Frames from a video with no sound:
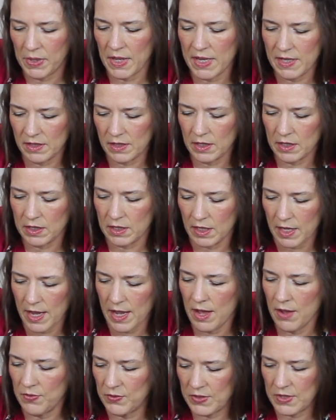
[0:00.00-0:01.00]
places
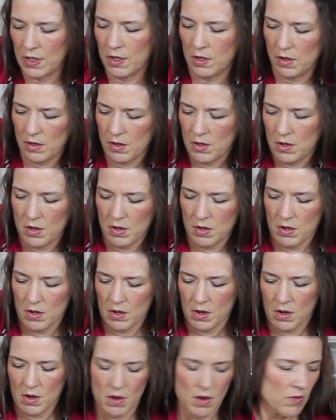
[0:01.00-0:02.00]
left
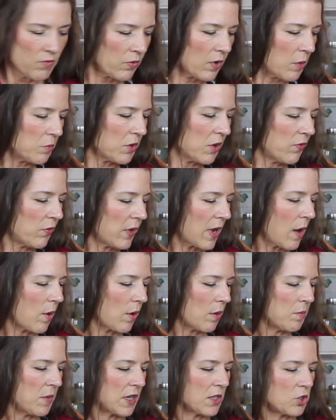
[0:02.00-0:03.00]
from your
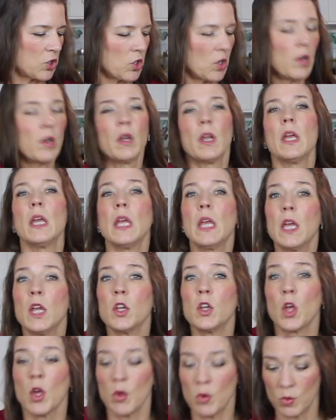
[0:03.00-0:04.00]
flour mixture,
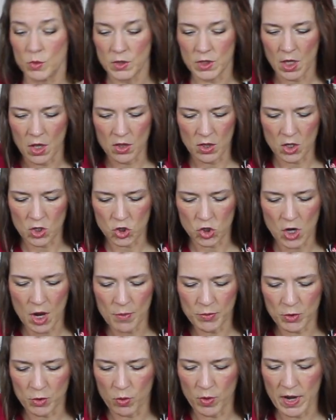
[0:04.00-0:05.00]
in goes the
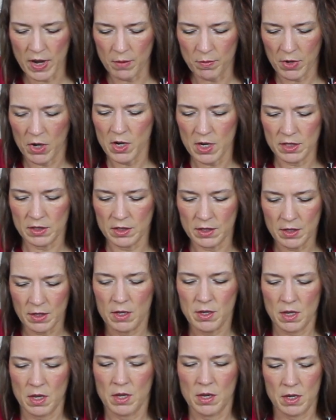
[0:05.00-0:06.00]
chopped cranberries.
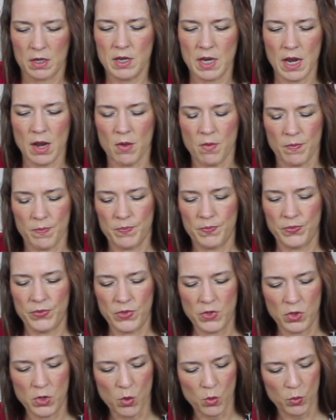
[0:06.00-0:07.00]
Now,
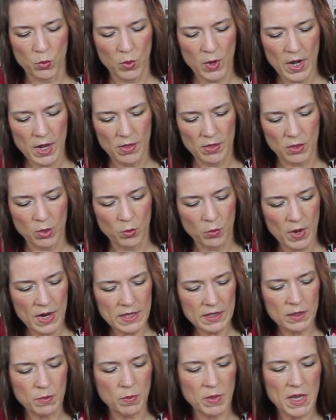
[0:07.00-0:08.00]
the
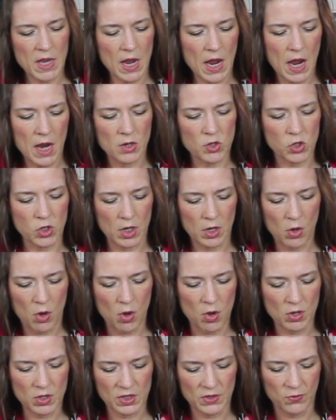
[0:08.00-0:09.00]
recipe actually
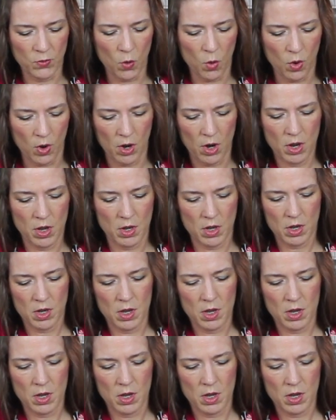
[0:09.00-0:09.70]
calls for